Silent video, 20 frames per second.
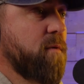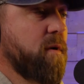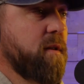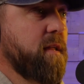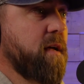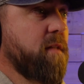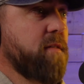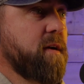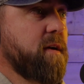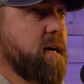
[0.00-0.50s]
one
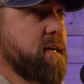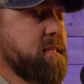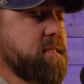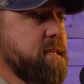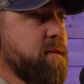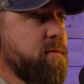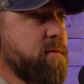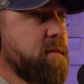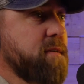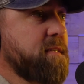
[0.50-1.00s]
of the other
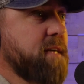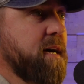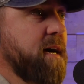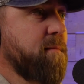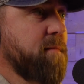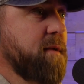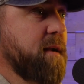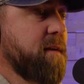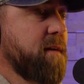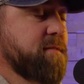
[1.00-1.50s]
guys did it one
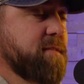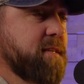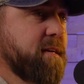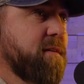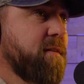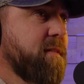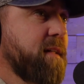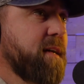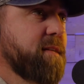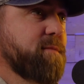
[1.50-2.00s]
time, and I was
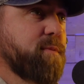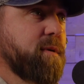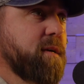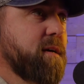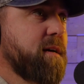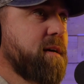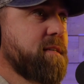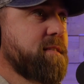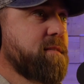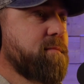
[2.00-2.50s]
like, oh, that's
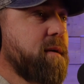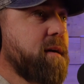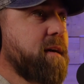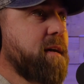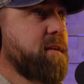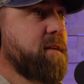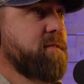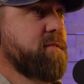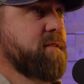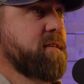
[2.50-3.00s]
pretty awesome. I
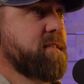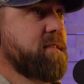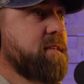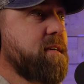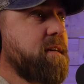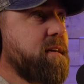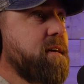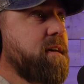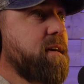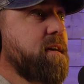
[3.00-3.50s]
got to do
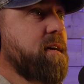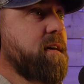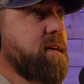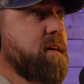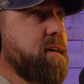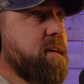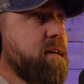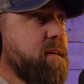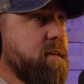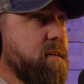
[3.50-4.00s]
this.
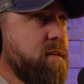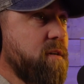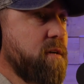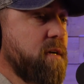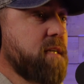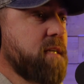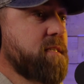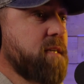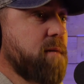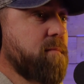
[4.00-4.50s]

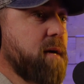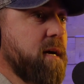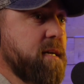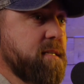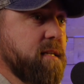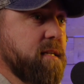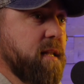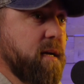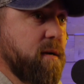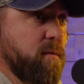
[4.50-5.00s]
You get some
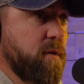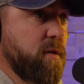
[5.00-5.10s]
guys that